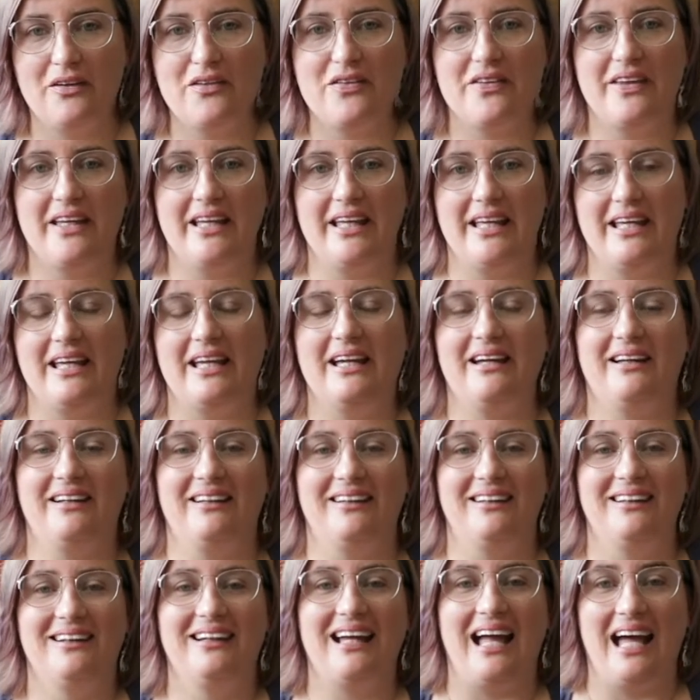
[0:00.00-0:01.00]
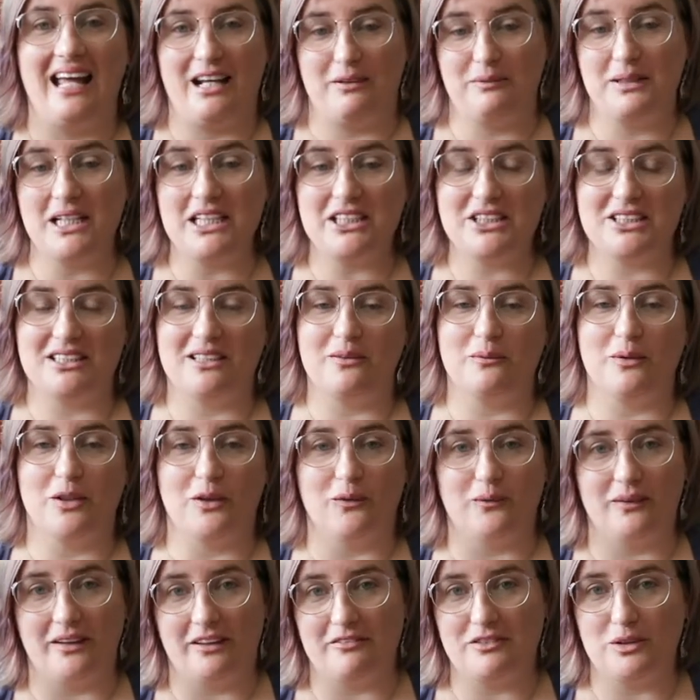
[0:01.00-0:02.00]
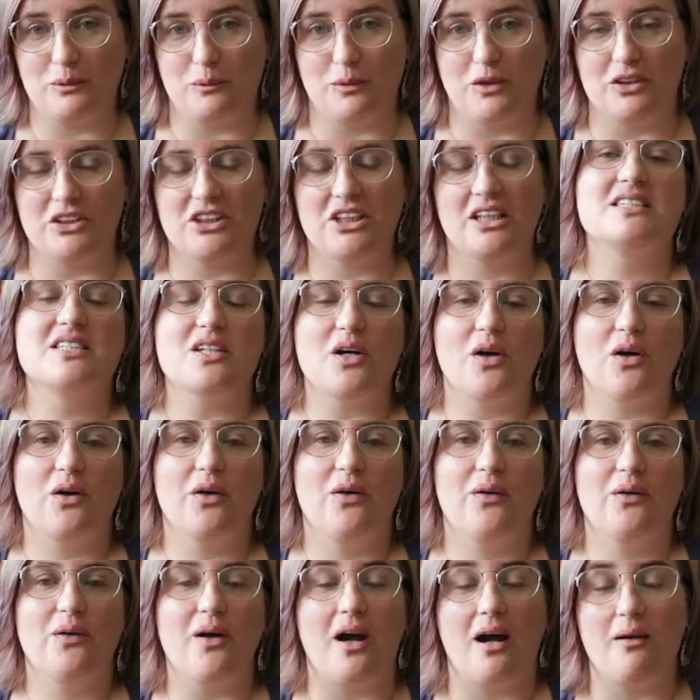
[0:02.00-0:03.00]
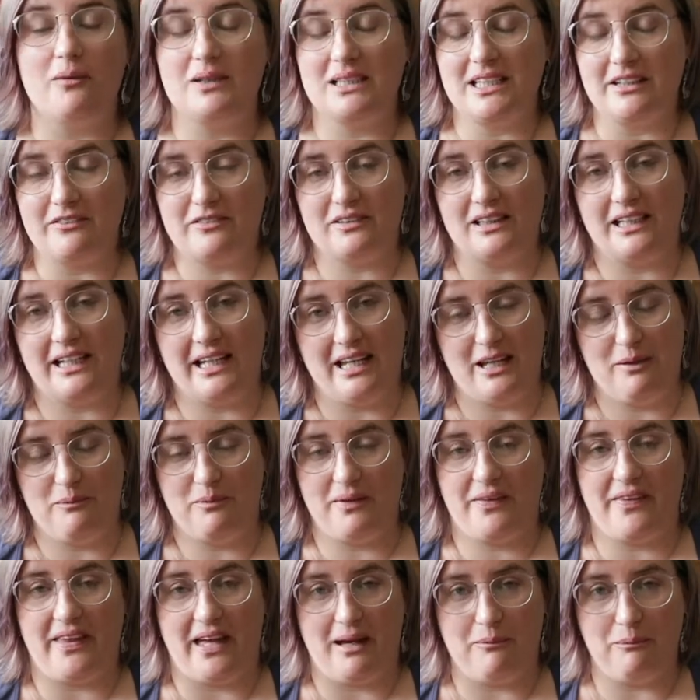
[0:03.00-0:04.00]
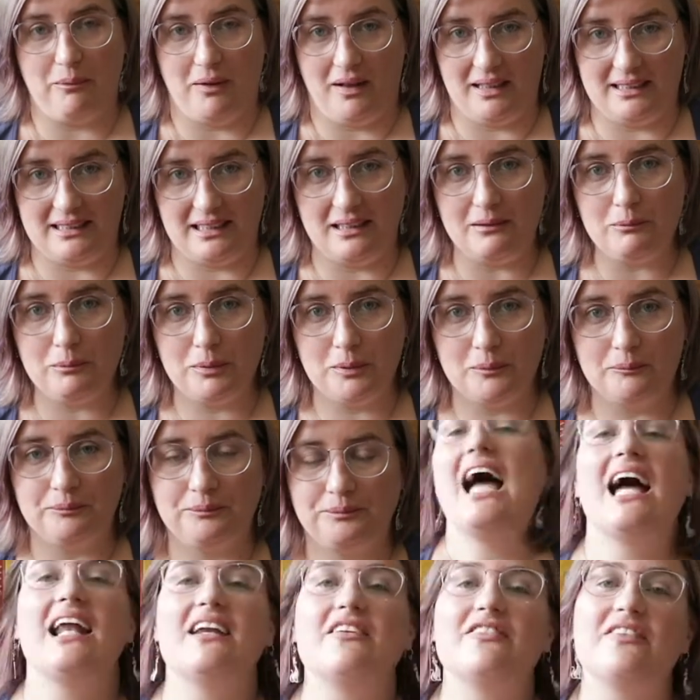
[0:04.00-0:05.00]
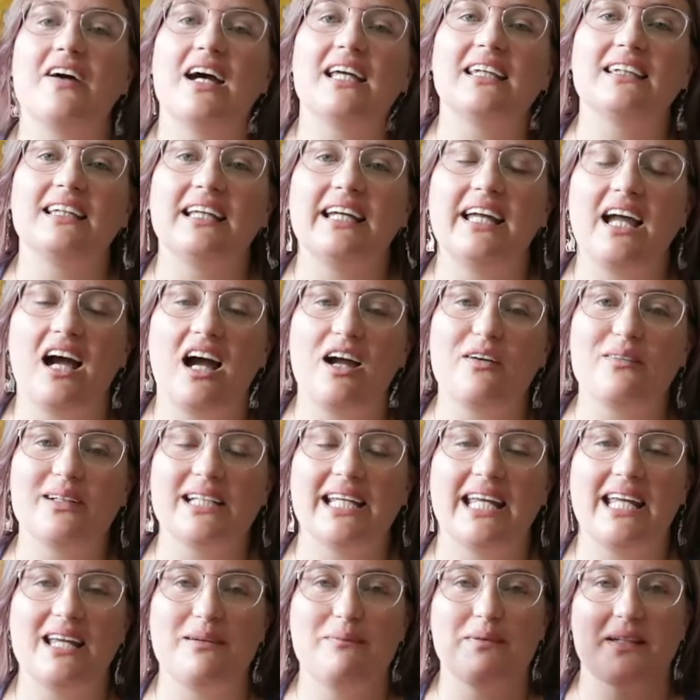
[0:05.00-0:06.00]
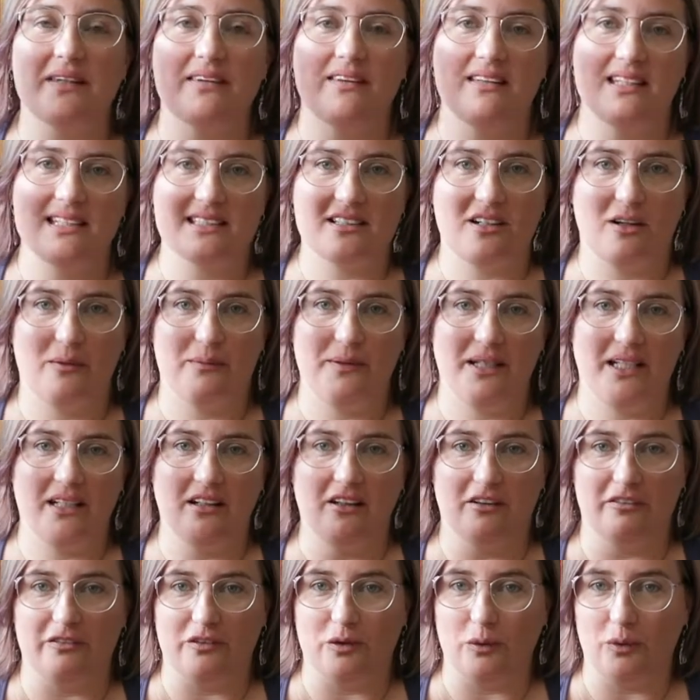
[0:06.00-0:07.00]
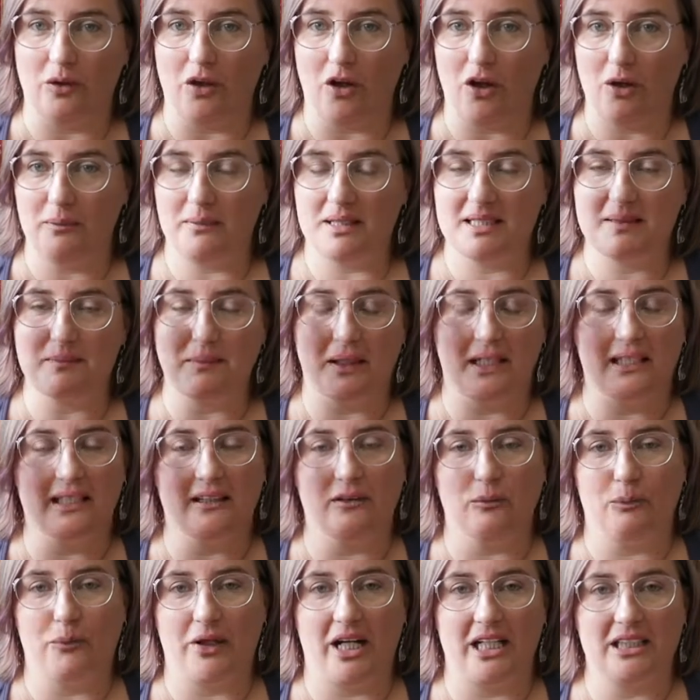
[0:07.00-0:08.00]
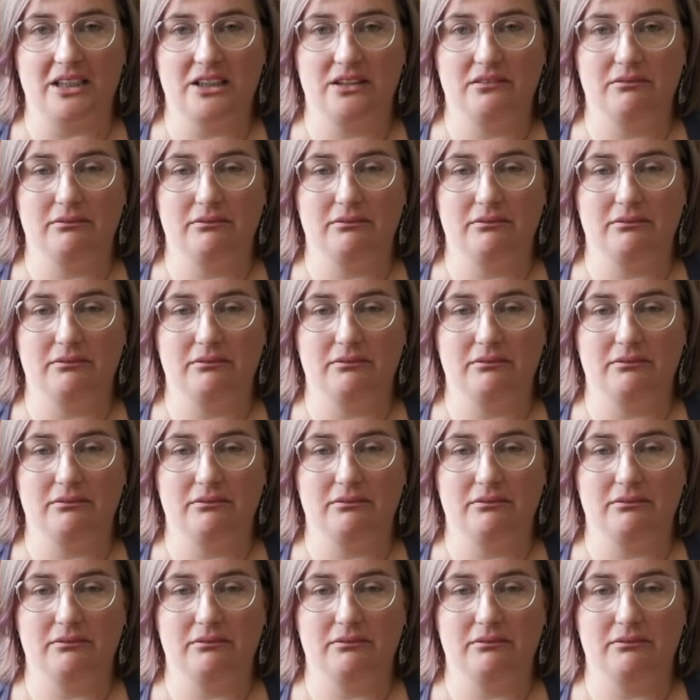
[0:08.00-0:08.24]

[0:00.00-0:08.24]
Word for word: the adaptation that we all love to watch. So I would definitely keep that bind up. And finally, I would keep this copy of Good Omens by Neil Pratt